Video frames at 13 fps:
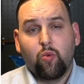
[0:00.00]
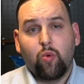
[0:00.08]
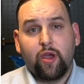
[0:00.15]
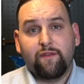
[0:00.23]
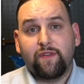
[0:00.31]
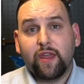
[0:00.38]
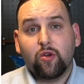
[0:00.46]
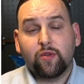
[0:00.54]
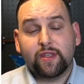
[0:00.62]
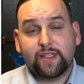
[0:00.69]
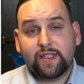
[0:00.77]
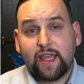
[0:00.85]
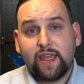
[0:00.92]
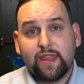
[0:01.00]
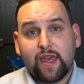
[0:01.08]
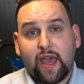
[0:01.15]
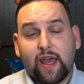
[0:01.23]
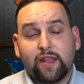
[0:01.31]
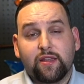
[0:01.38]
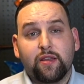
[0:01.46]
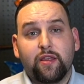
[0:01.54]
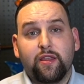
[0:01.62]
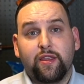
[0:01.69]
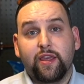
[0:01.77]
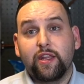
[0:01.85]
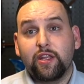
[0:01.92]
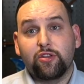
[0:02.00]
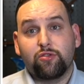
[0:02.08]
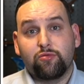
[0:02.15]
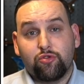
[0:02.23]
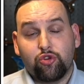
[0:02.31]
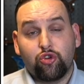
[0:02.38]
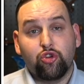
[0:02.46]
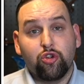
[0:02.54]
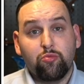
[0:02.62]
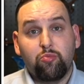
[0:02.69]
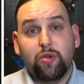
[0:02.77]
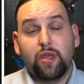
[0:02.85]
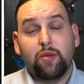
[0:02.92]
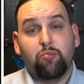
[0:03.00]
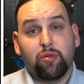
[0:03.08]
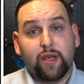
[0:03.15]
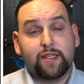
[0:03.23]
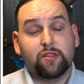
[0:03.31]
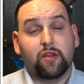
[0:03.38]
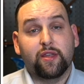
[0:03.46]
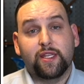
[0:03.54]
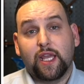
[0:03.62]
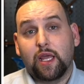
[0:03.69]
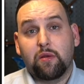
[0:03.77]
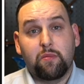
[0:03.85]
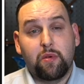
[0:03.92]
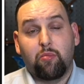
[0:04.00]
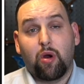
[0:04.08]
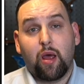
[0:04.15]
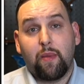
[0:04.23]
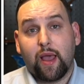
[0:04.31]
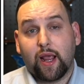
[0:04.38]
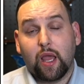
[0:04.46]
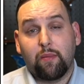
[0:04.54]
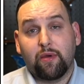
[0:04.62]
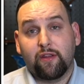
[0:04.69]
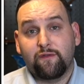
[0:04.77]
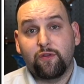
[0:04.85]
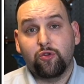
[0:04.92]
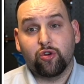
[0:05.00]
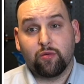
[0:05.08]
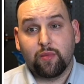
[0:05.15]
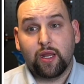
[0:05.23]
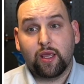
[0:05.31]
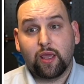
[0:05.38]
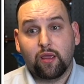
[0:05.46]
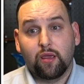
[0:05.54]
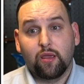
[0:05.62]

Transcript: if they don't say that, then it should be placed on the table to be brought back up at a future meeting.